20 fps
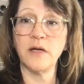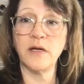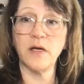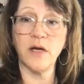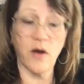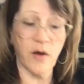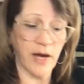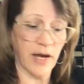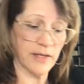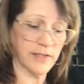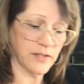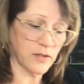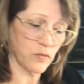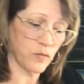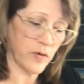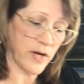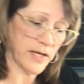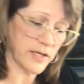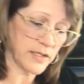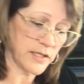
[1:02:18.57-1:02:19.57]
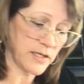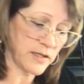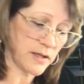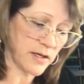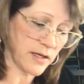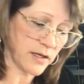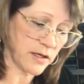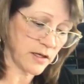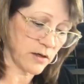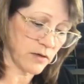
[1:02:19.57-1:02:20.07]
Okay, so Wendy,
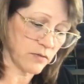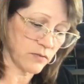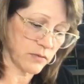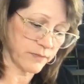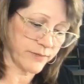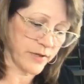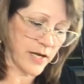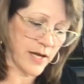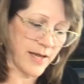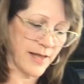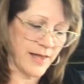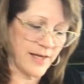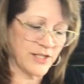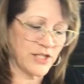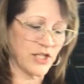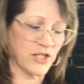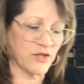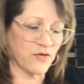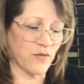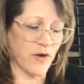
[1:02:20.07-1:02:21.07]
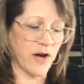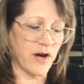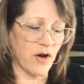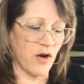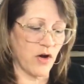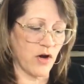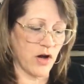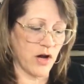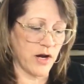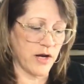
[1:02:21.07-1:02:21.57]
thank you. Let's just write
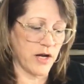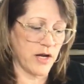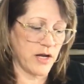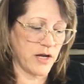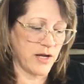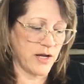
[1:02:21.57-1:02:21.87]
on.